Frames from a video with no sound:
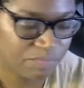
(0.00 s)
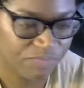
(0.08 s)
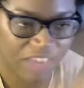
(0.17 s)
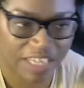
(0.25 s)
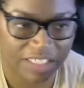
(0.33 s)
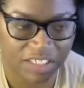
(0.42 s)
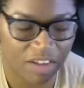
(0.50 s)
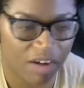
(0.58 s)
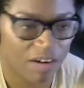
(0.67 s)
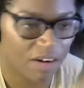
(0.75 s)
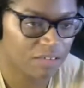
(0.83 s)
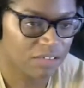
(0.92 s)
Phantasy
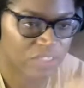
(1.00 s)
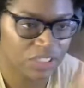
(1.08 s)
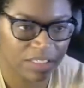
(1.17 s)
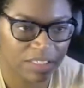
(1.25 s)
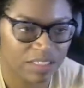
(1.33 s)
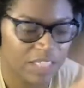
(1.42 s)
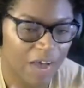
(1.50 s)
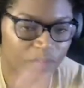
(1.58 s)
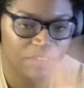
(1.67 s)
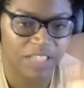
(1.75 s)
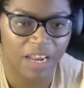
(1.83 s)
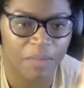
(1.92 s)
Star Jensen. I
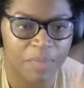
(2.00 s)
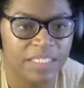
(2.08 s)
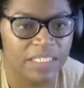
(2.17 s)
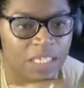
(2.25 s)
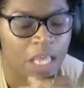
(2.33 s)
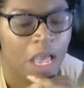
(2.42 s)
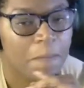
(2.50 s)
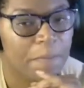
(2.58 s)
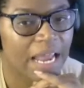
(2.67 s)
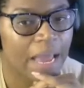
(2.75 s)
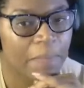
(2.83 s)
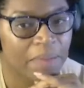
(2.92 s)
was kind of busy,
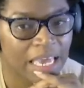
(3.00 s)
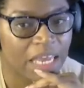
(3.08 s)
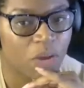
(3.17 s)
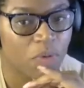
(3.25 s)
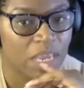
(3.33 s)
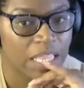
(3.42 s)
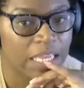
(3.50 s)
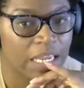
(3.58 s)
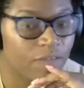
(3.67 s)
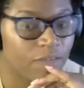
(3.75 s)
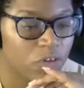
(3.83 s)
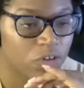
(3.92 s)
but I plan on getting it in
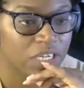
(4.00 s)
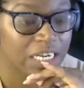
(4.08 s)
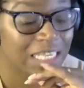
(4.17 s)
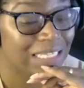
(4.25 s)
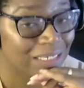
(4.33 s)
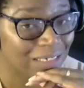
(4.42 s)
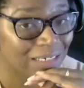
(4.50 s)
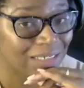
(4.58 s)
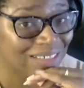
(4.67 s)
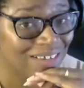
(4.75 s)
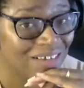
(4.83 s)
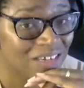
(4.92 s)
the future, and it
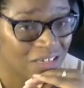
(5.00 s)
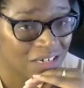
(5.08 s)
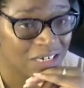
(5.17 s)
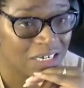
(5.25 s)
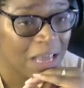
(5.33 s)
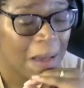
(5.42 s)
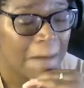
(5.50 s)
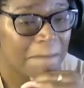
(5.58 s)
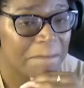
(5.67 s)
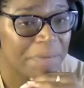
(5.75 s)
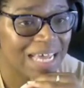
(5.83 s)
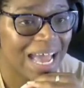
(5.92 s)
does look good.
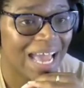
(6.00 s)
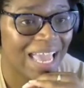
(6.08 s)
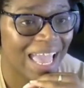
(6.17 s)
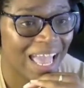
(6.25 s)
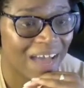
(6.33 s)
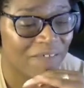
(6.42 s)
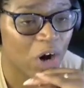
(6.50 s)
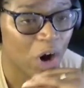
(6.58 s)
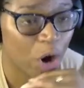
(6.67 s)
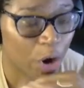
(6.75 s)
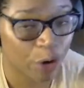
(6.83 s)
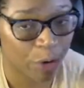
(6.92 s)
But I have
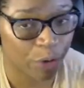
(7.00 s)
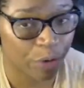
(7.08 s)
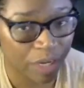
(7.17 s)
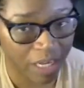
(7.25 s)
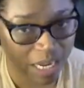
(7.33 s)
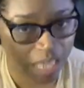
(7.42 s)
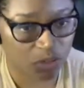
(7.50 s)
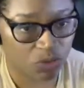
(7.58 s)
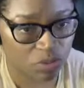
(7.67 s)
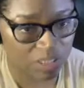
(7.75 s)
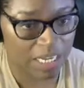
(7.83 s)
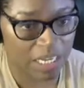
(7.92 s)
heard, and I
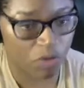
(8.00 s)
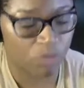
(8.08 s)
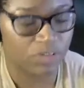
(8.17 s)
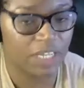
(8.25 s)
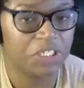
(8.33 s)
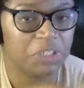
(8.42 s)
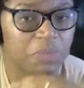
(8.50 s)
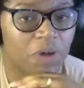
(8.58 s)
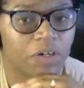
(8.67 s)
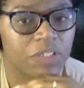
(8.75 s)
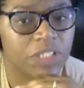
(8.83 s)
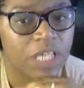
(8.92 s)
use that in quotation
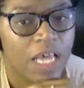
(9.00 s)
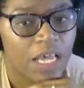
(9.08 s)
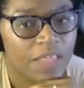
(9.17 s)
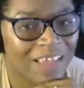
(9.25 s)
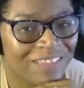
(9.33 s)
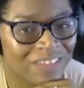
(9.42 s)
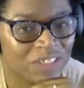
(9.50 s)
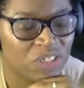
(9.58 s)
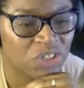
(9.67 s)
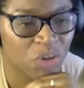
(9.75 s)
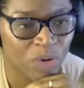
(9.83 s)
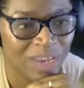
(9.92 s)
marks, that the
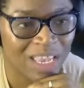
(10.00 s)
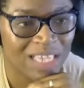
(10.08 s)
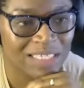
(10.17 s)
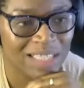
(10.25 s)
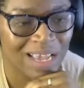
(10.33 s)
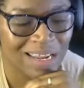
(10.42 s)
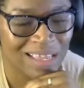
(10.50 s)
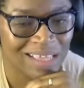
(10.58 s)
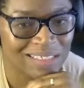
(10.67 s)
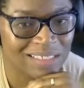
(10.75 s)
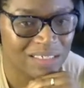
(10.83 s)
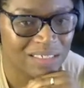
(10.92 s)
story is not
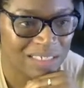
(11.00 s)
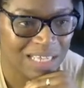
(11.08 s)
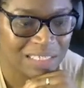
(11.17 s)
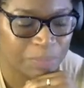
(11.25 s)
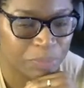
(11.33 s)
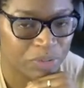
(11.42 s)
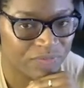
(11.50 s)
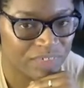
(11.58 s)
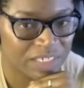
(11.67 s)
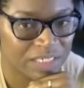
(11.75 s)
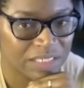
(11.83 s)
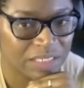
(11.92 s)
as good as
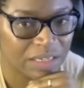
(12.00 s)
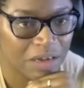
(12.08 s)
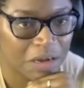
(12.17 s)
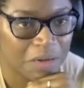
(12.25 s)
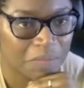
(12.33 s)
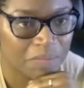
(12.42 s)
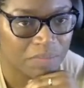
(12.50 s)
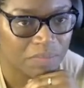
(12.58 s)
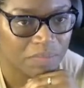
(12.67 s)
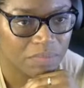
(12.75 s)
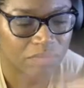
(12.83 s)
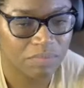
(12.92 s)
previous
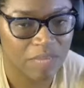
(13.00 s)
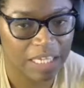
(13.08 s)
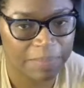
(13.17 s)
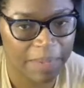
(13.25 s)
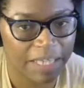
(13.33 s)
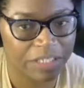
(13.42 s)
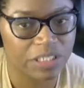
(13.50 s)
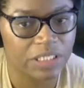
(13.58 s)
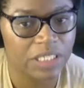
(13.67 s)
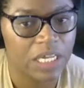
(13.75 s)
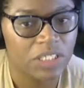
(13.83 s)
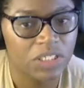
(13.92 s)

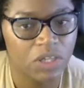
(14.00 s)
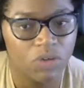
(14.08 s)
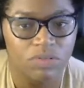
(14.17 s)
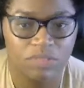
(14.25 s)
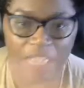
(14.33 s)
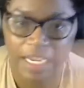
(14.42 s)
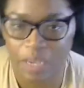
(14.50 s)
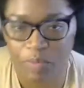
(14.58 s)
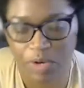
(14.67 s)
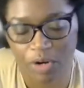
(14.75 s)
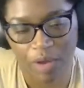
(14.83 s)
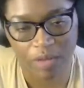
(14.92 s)
expansions. So take that
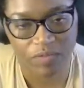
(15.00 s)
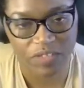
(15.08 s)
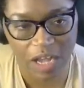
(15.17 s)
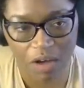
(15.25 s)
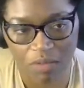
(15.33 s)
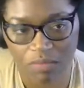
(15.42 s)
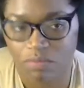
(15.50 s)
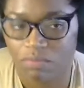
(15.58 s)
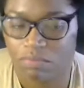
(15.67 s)
with a grain of salt.